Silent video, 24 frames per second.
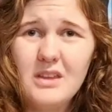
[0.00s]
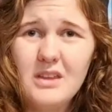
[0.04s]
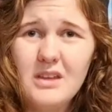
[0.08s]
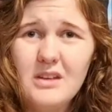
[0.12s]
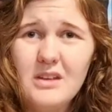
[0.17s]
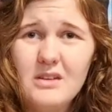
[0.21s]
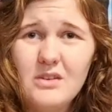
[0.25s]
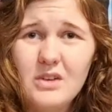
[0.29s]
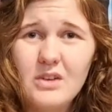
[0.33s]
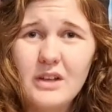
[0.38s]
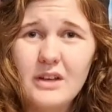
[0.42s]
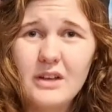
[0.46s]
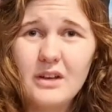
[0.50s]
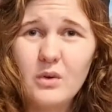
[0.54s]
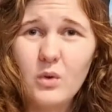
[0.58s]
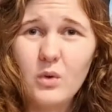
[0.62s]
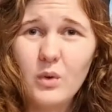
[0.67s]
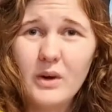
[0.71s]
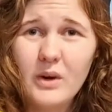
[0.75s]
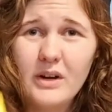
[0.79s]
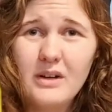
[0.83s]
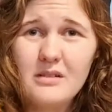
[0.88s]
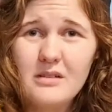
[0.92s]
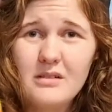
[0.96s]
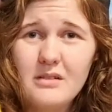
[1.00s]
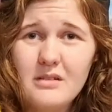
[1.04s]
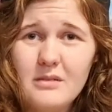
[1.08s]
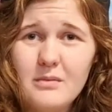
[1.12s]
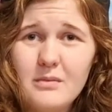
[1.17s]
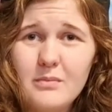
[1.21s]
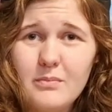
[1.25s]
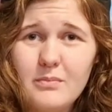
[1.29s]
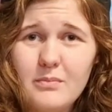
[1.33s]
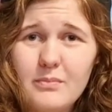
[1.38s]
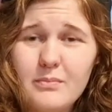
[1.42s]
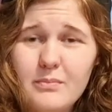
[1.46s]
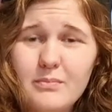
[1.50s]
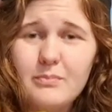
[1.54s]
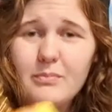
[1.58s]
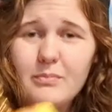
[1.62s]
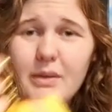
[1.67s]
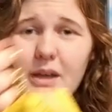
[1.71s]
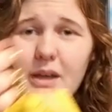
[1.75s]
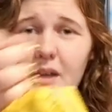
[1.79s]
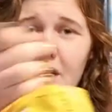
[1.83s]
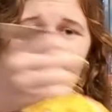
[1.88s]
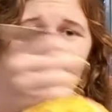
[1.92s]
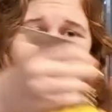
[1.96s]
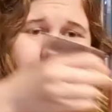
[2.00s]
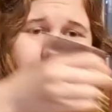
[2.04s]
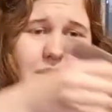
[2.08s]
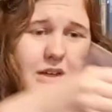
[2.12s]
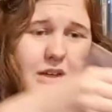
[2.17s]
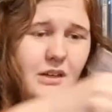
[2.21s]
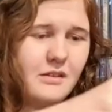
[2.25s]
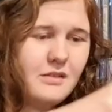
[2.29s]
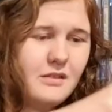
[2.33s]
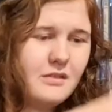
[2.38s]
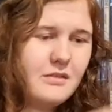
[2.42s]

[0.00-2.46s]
thing, like a coin bank thingy.